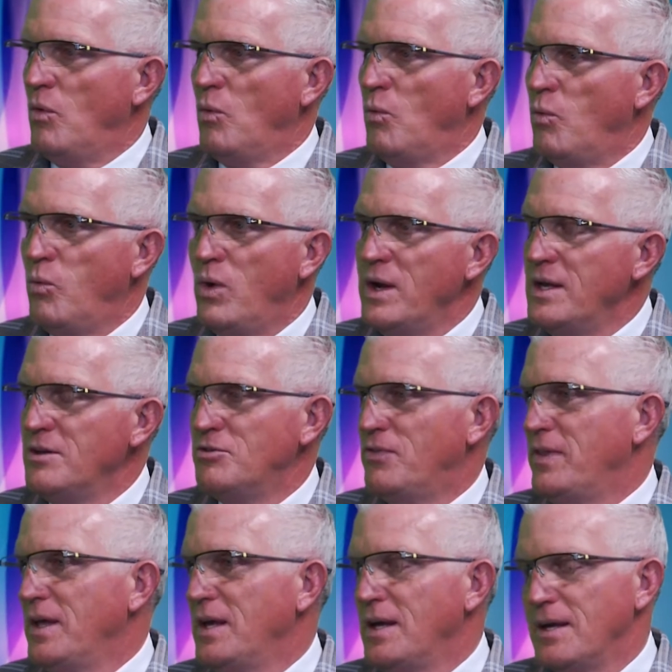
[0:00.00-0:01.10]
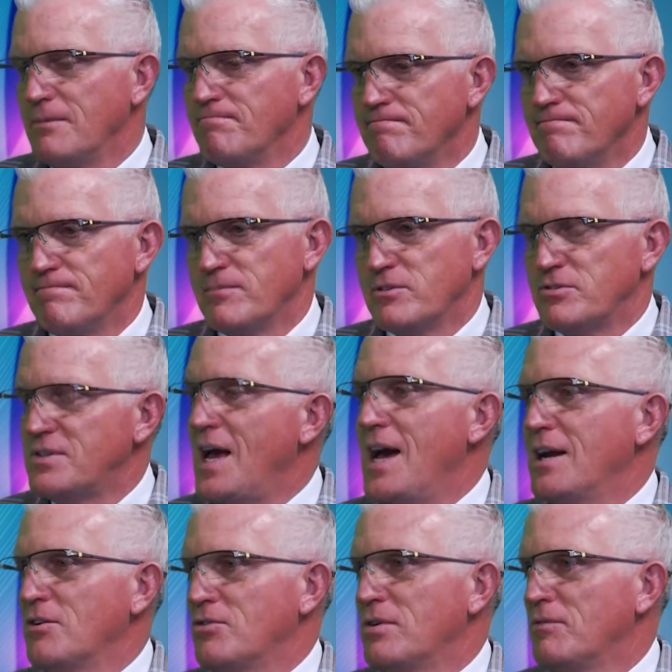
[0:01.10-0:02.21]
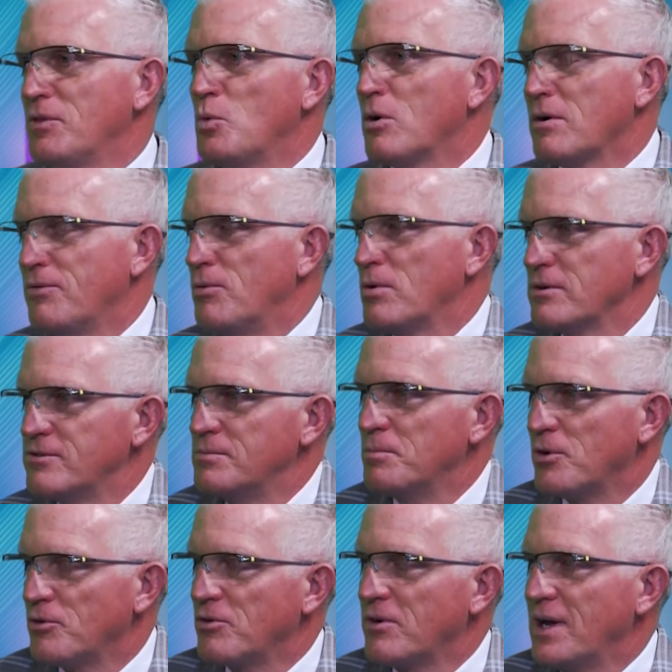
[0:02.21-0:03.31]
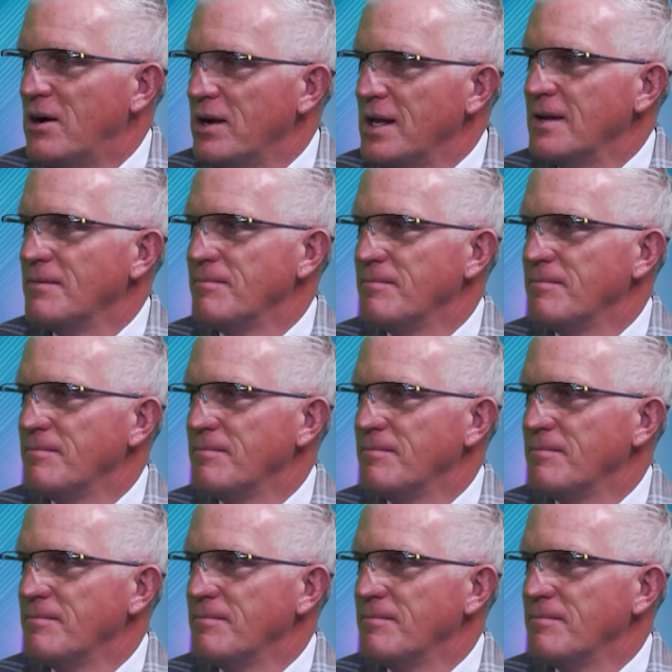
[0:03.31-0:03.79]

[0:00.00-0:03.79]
what is the status of the workforce in Mercer County?